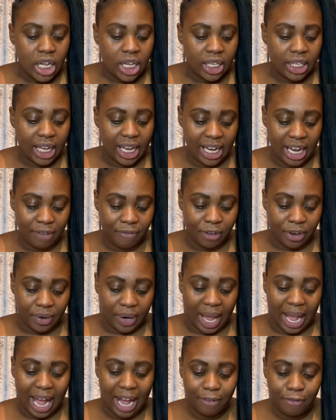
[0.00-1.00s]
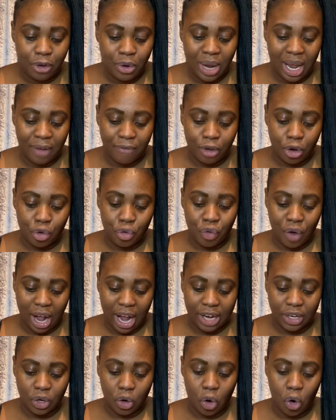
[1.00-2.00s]
11. Have you ever
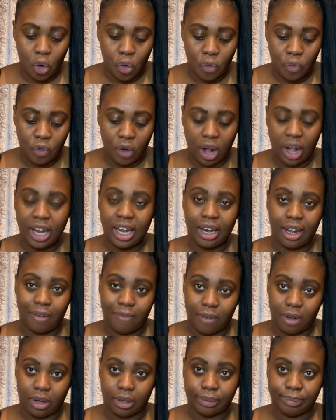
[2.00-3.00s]
cried over a lover?